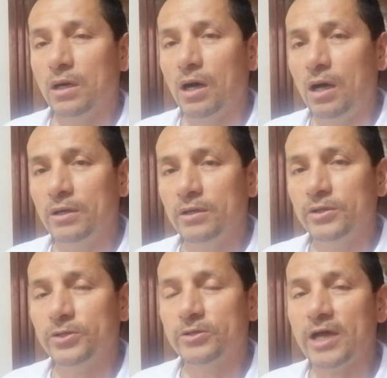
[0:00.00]
on
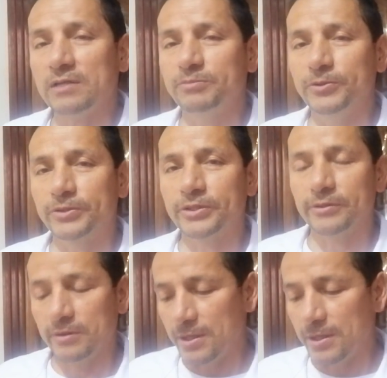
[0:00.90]
your notebook.